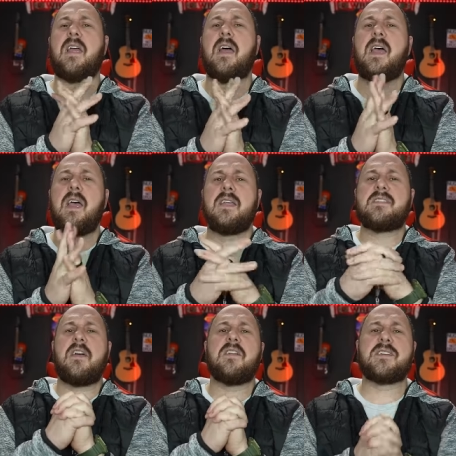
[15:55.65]
this is
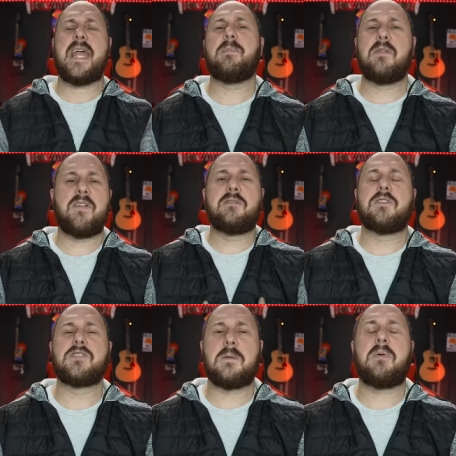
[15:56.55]
another example of
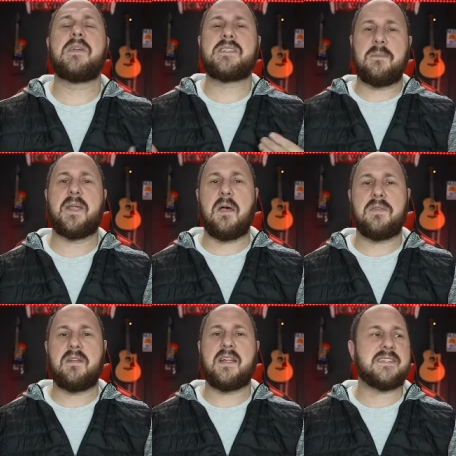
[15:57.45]
influencer putting something out
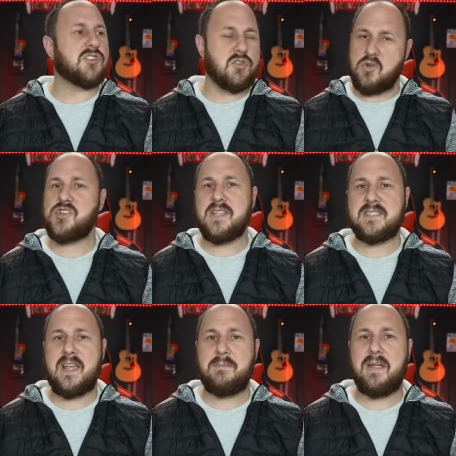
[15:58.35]
there that's
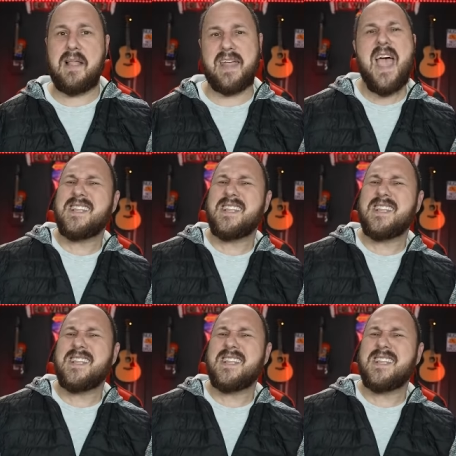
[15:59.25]
atrocious and being like,